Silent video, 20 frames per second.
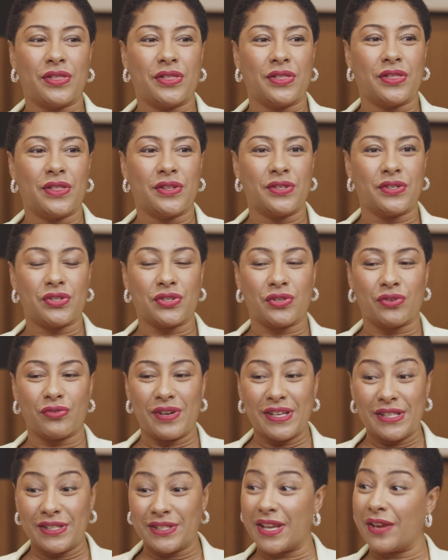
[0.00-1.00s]
the
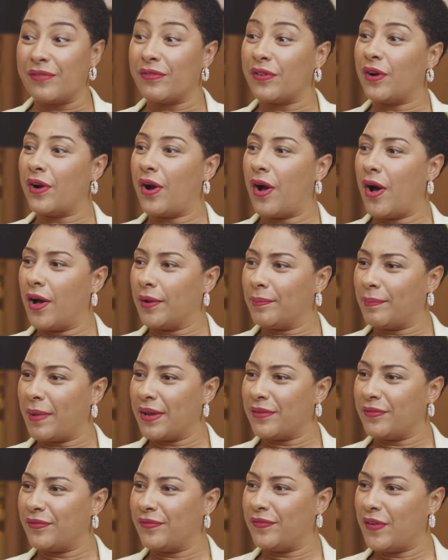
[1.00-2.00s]
screensaver on
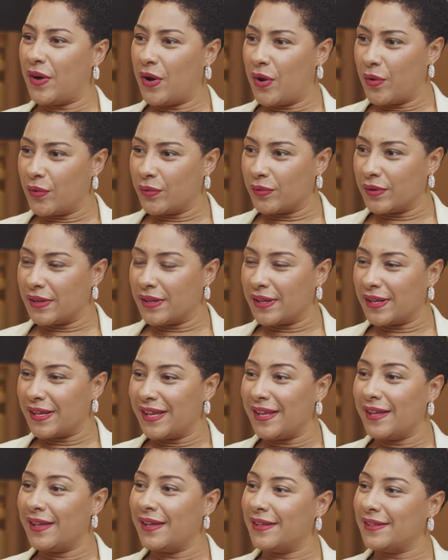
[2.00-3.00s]
my phone
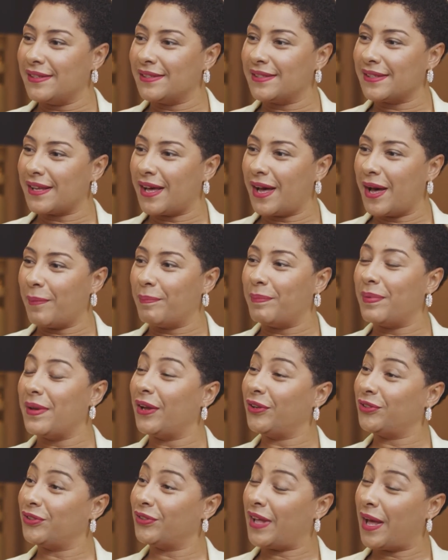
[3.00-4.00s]
is a
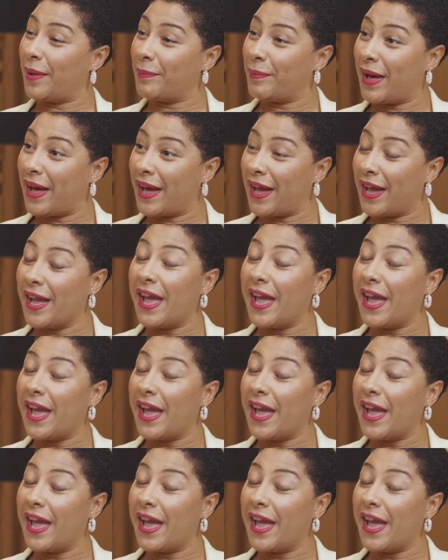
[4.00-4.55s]
picture that my